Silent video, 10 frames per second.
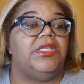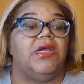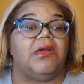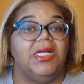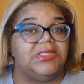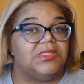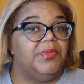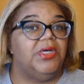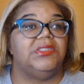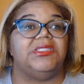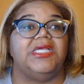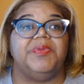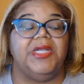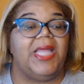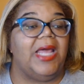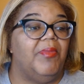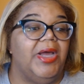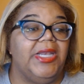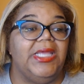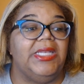they're customers they spend a lot of
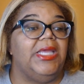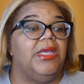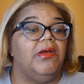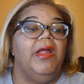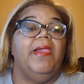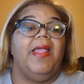money in here